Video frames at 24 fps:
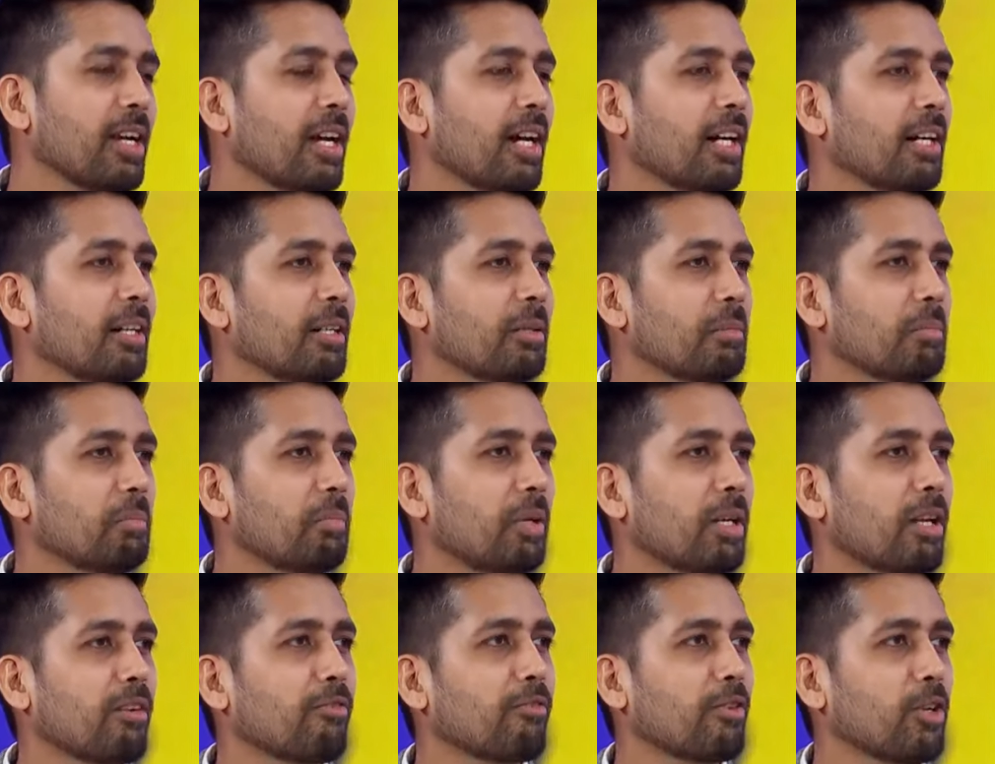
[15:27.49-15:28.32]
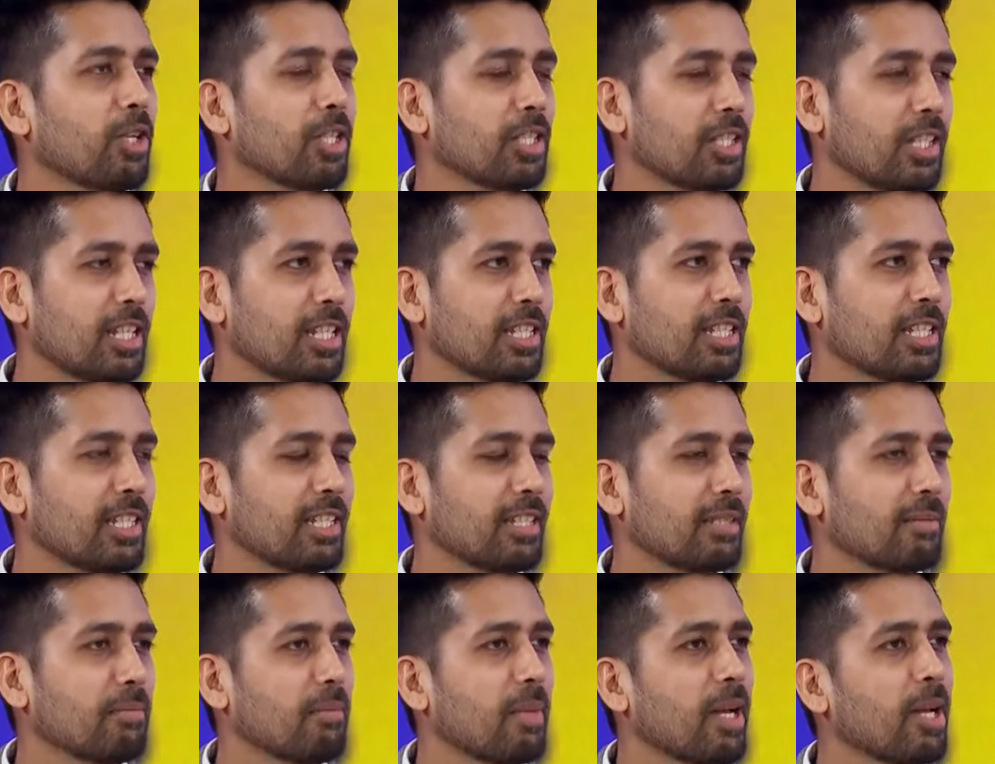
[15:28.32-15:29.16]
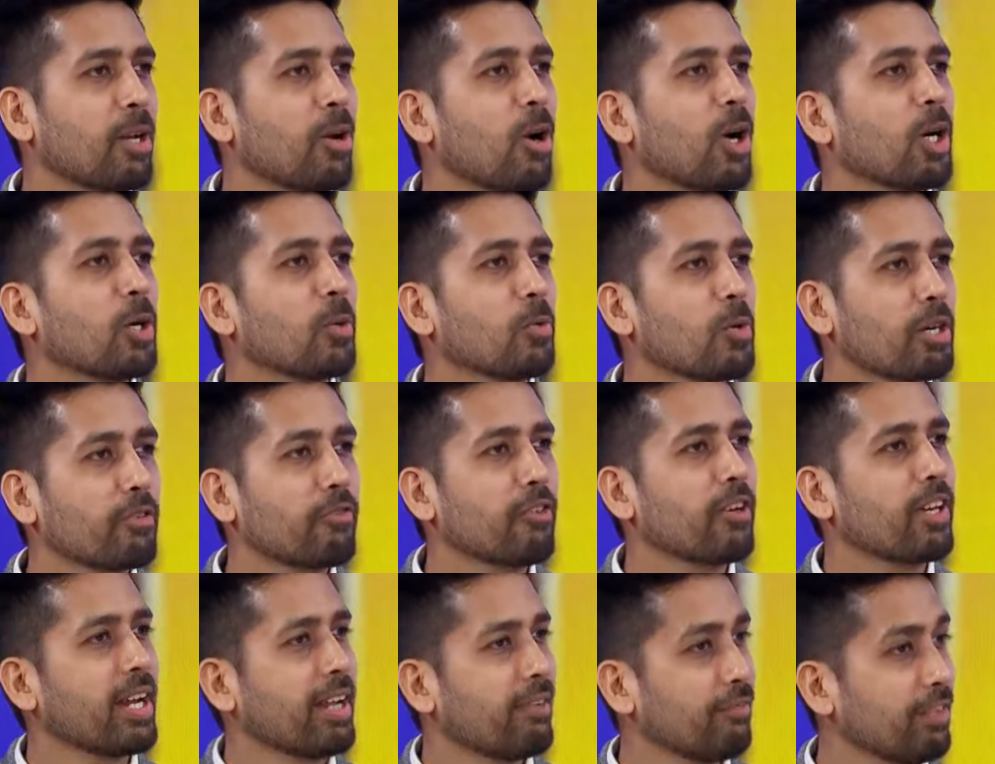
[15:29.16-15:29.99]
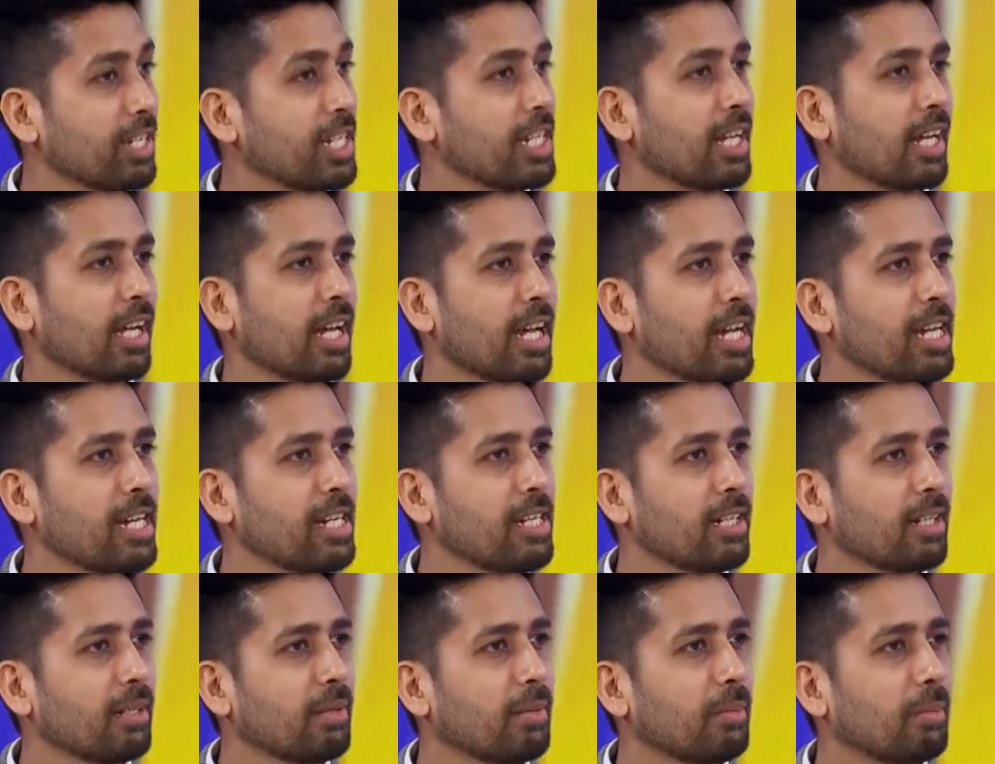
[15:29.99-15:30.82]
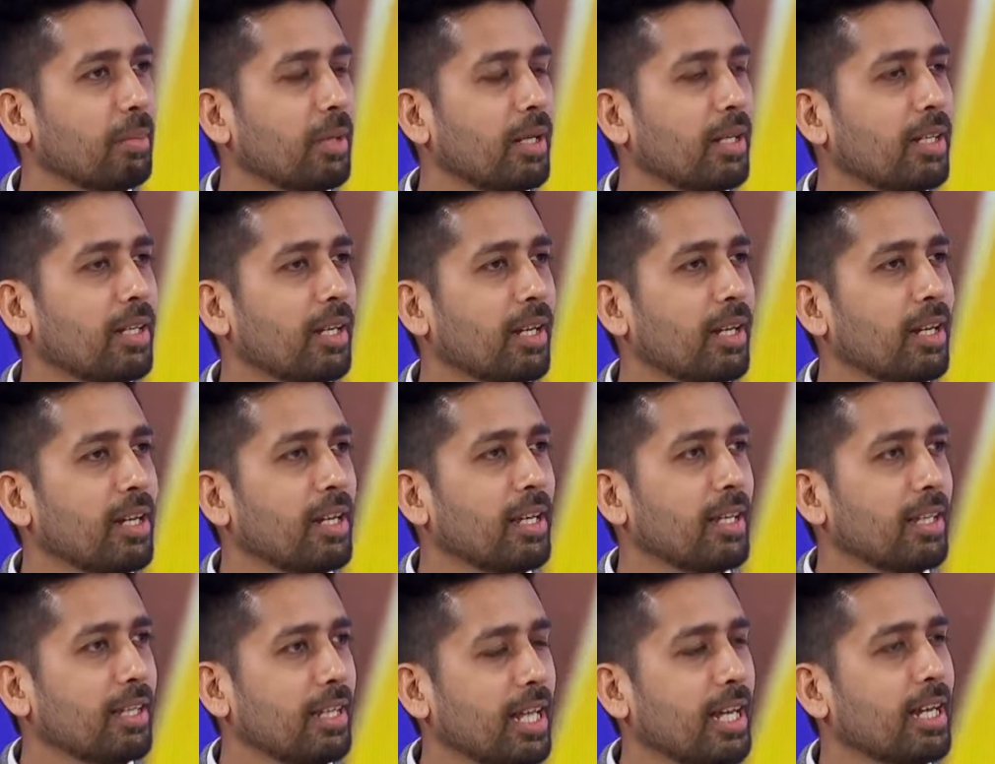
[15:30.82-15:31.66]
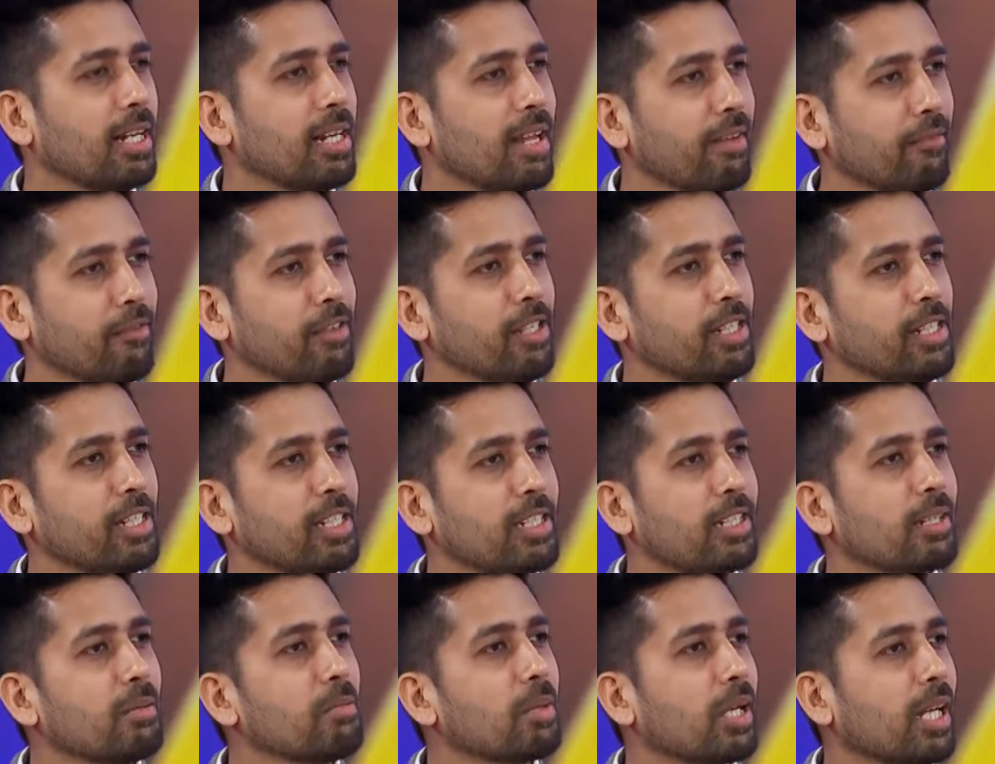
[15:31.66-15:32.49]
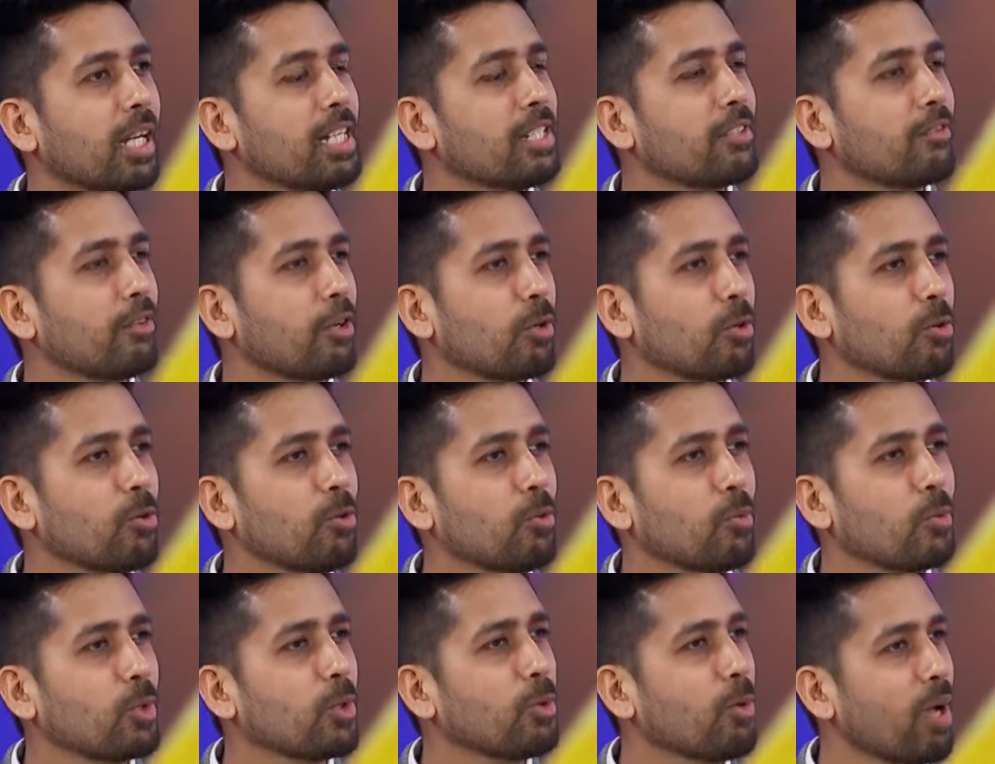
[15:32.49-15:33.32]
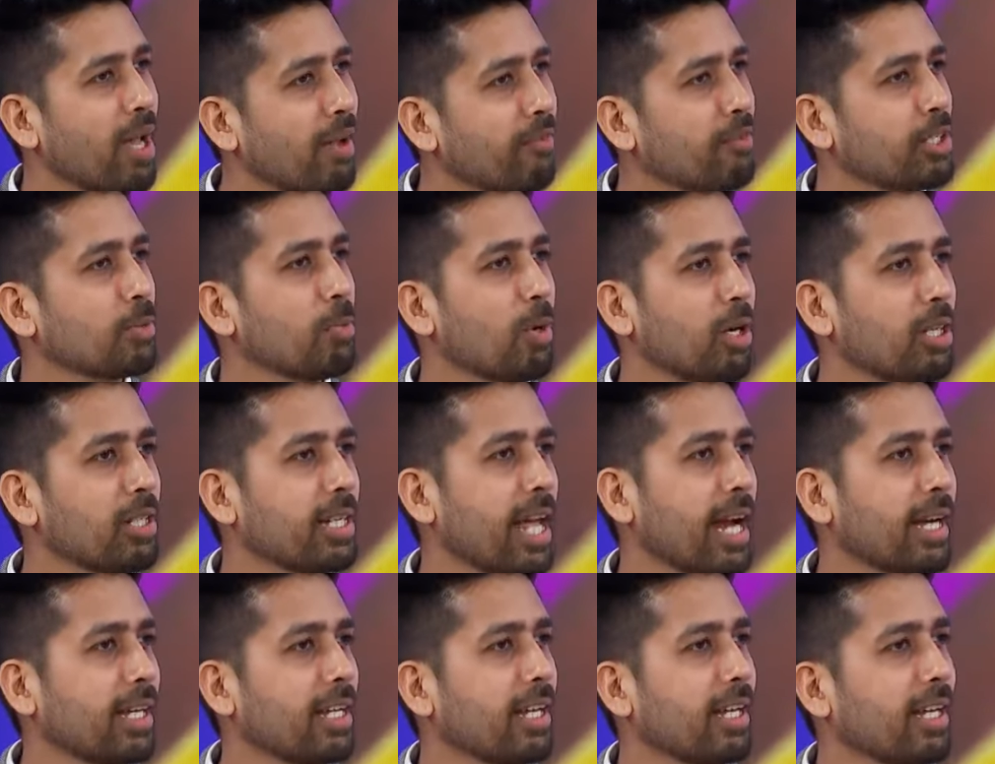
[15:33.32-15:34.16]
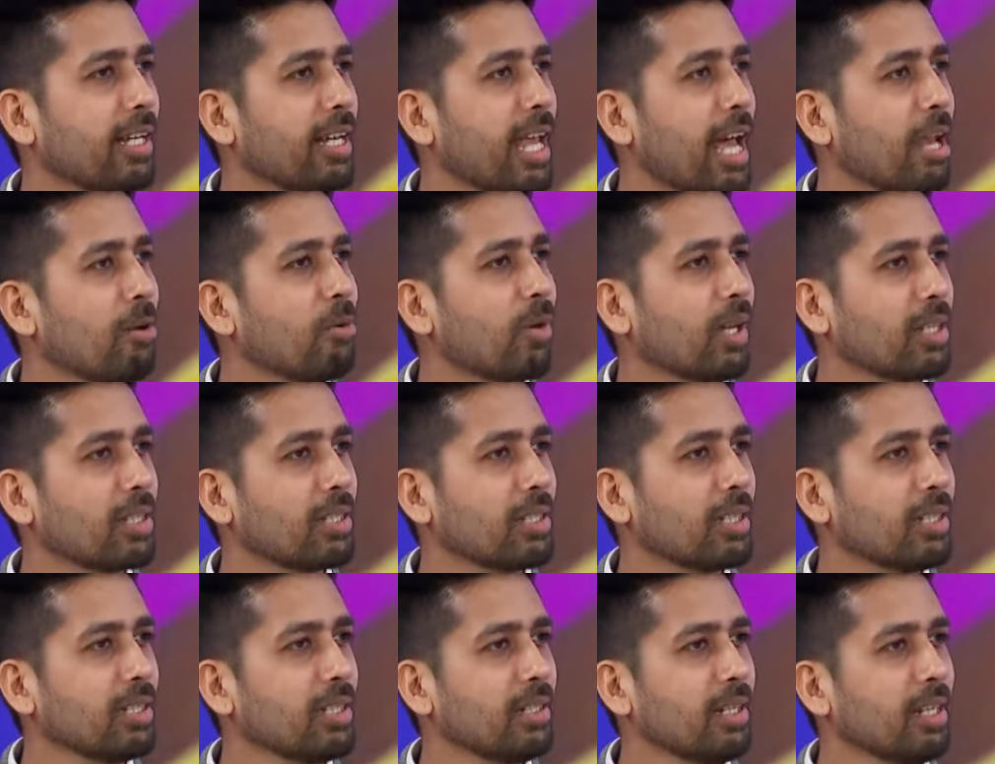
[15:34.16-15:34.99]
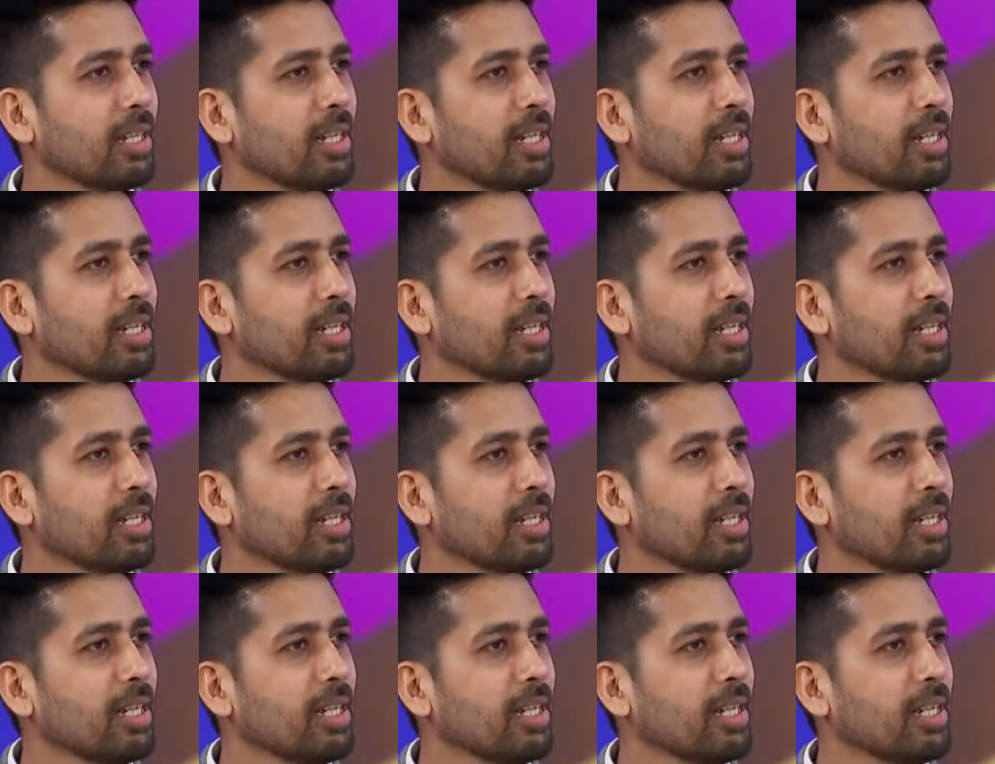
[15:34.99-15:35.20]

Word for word: Uh, but of course, this may not work for every client, sure. but there are definitely some clients for whom you have a small tactical allocation